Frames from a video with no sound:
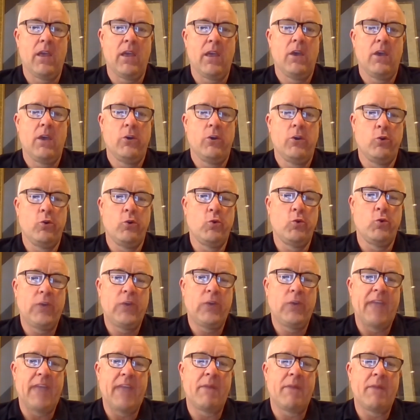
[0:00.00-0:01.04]
who
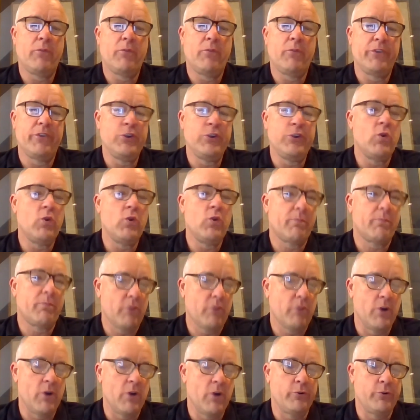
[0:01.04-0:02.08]
came up with a new
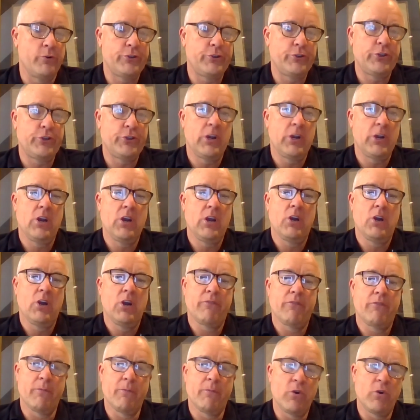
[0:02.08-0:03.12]
approach
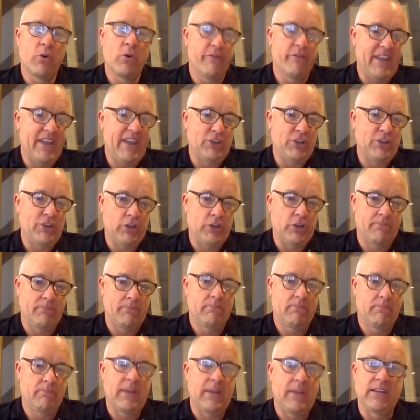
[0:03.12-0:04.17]
for motivation
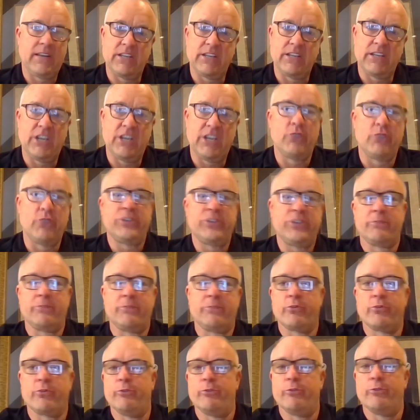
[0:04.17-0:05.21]
and continuous
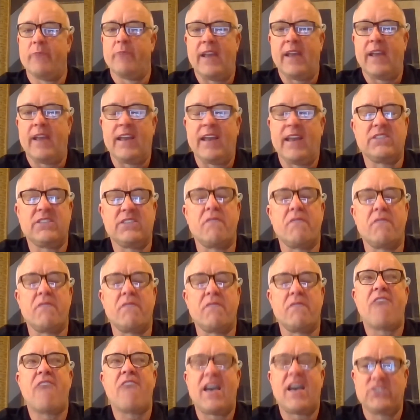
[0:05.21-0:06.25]
improvement. And it's a
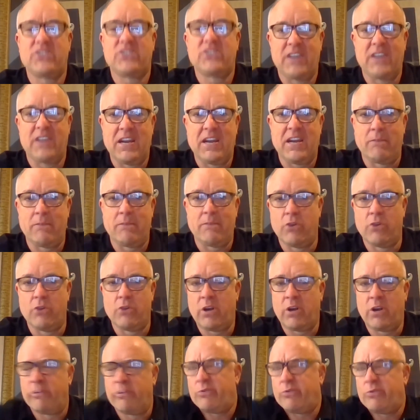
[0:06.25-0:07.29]
fascinating
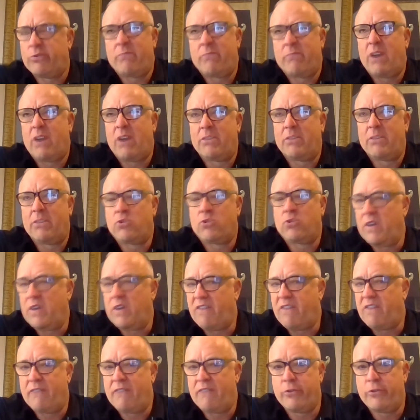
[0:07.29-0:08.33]
book. It was written probably
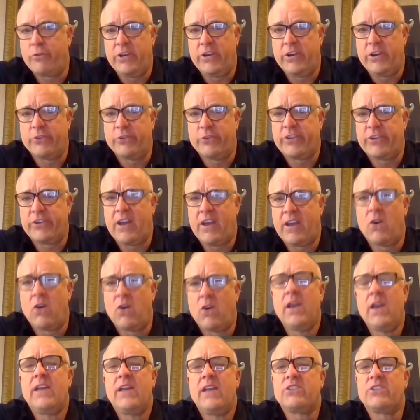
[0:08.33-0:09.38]
25, 30 years ago.
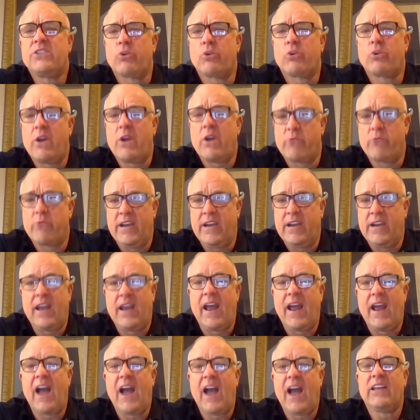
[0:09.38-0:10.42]
It's a great read. I
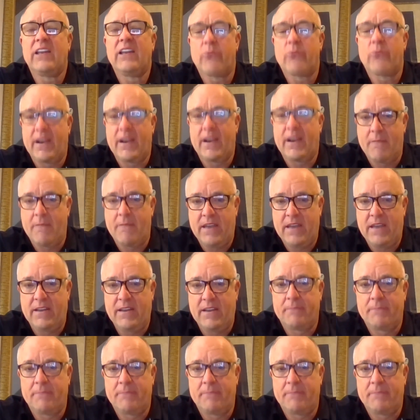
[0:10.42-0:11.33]
highly recommend it.